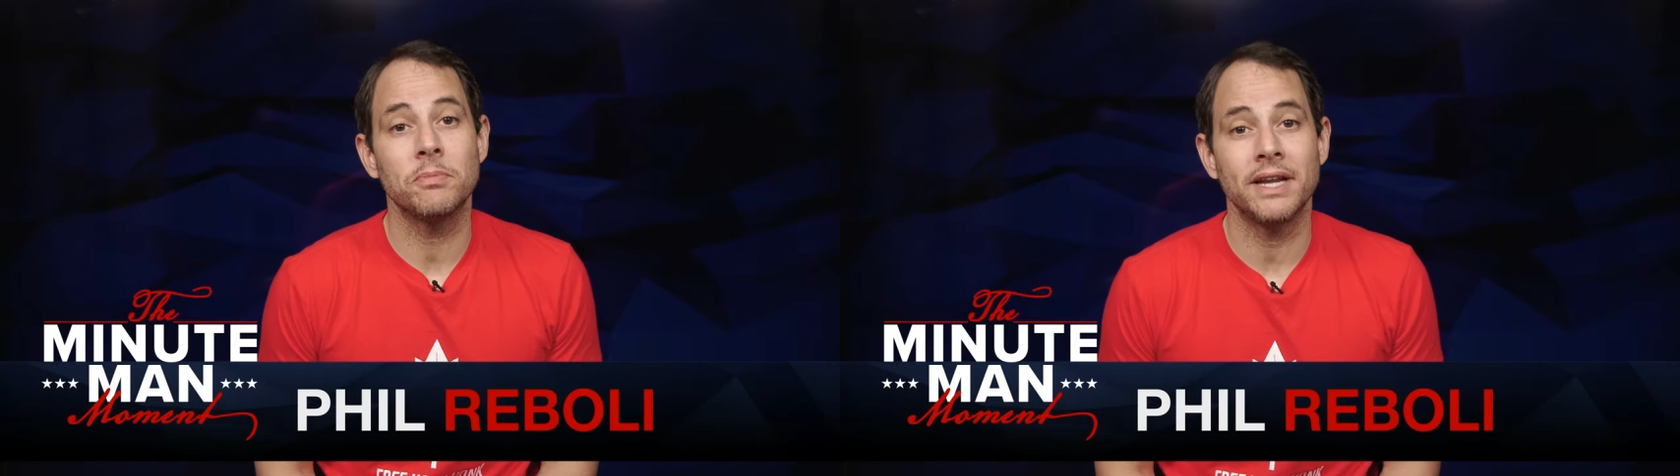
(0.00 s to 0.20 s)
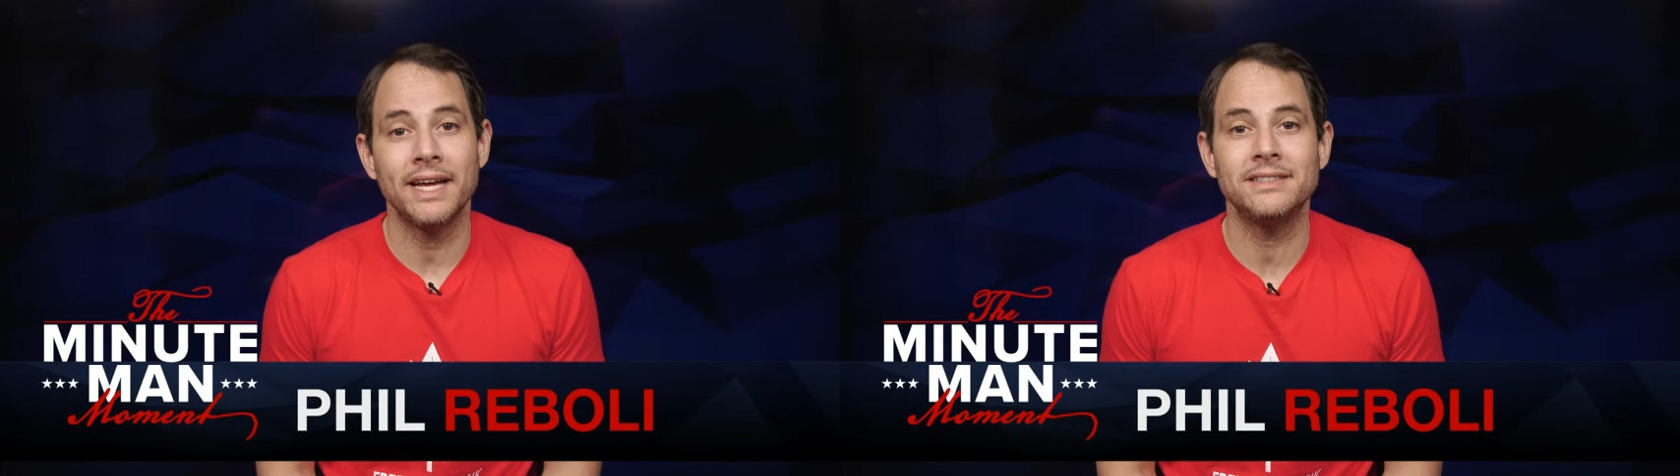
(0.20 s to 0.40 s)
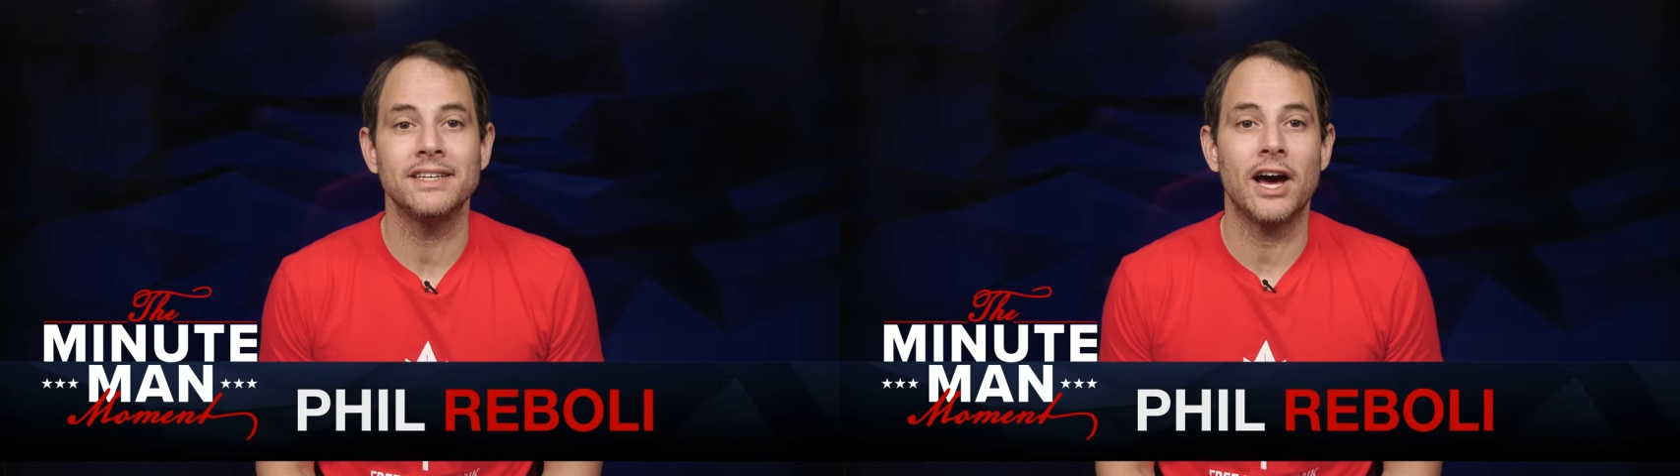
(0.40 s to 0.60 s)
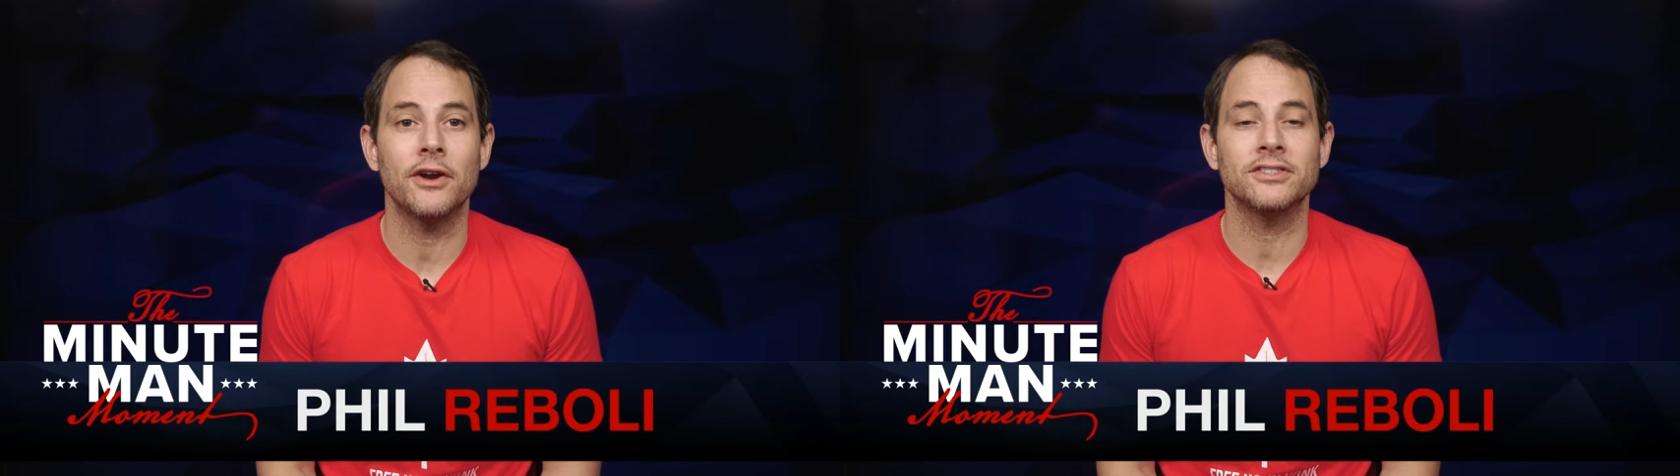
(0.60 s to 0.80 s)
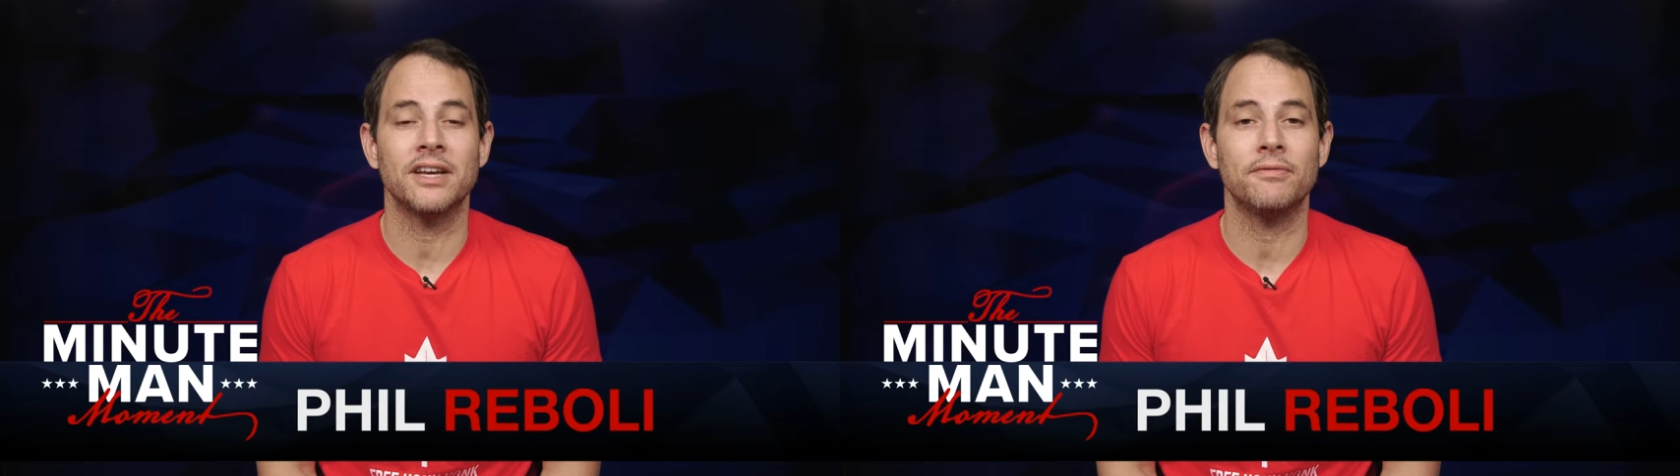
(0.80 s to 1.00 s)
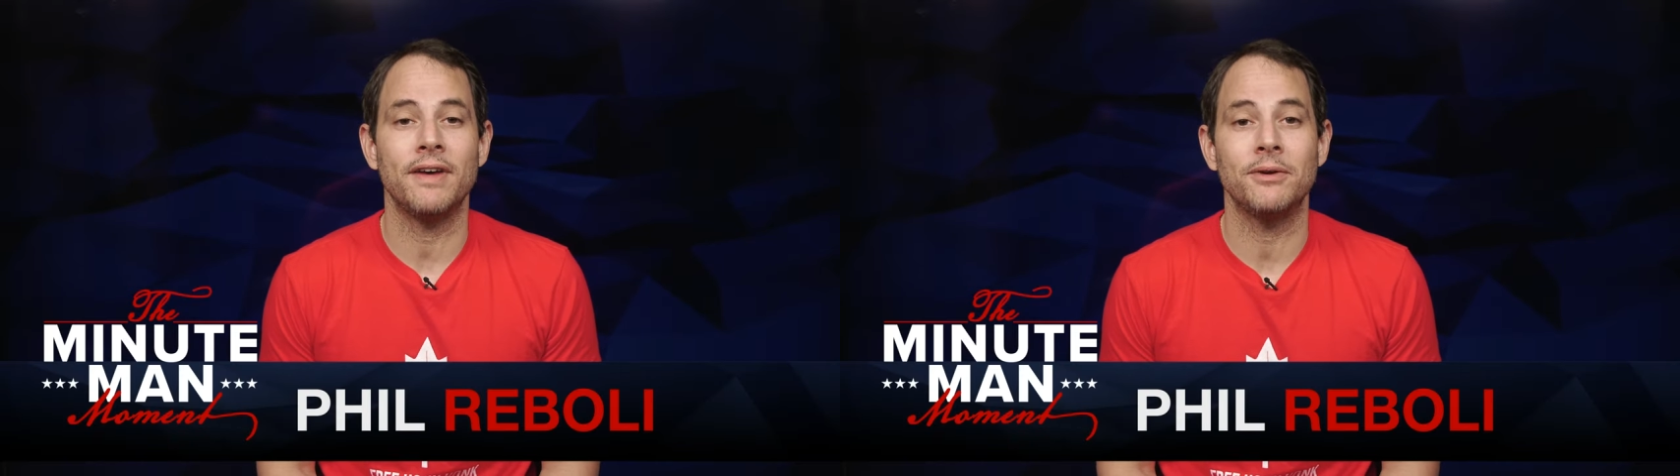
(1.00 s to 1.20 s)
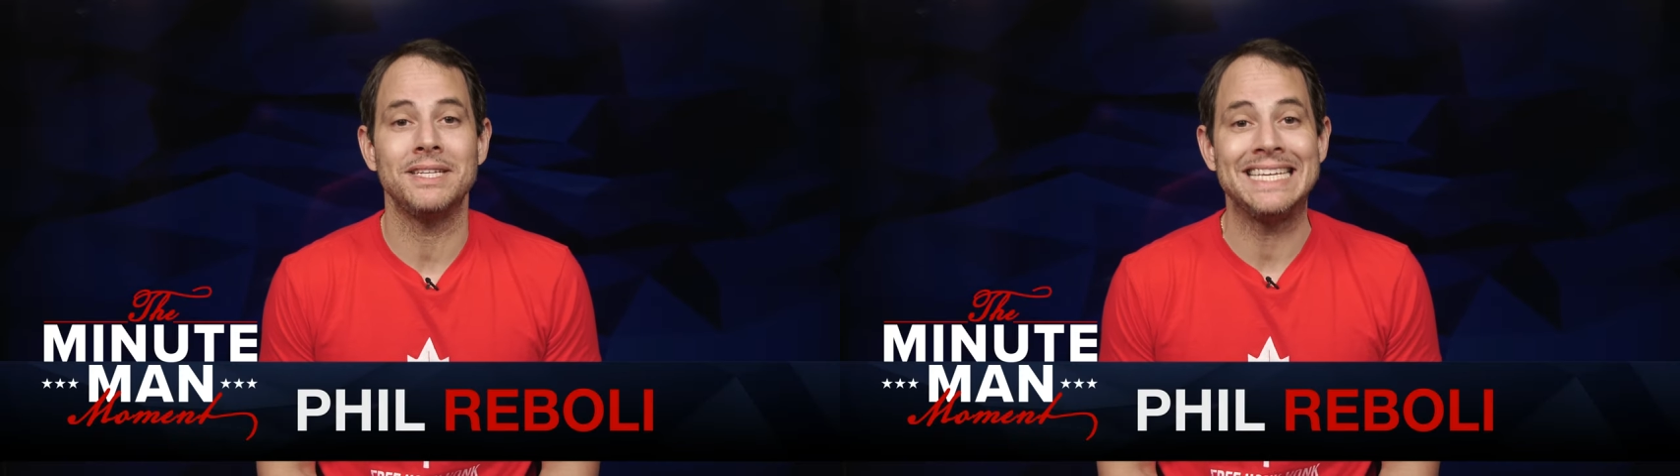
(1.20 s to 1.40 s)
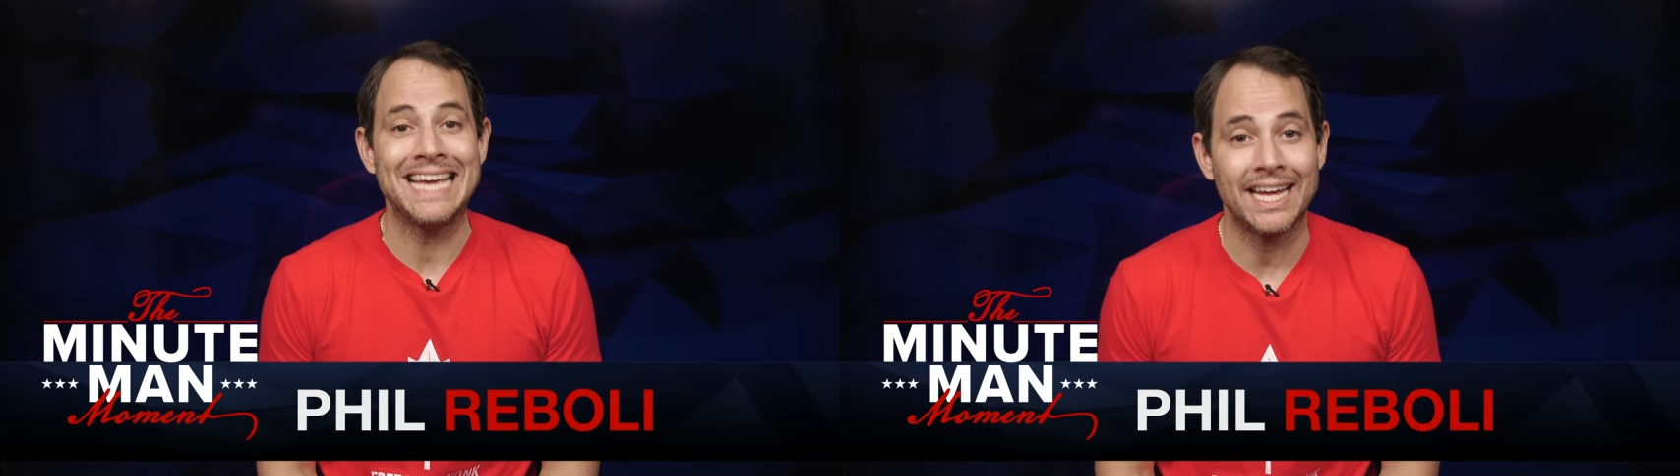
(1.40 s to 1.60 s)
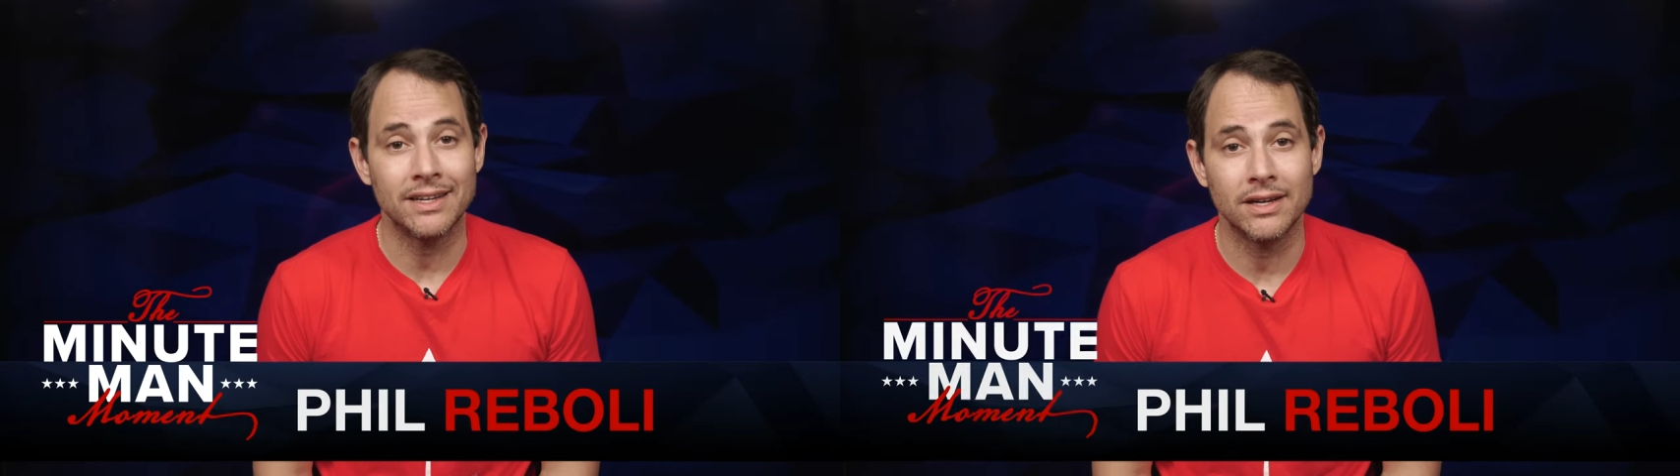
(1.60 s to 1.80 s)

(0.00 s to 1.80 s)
but anti gunners have found yet